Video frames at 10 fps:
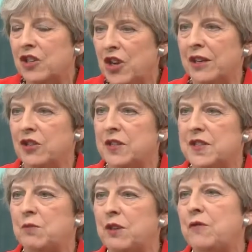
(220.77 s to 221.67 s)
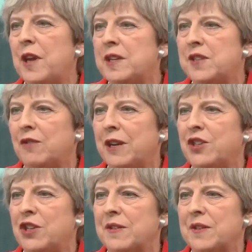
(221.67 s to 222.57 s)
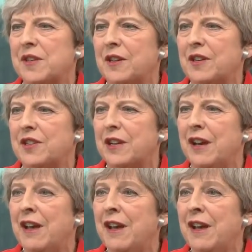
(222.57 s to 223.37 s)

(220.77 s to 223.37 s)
challenges that we face, our ageing society.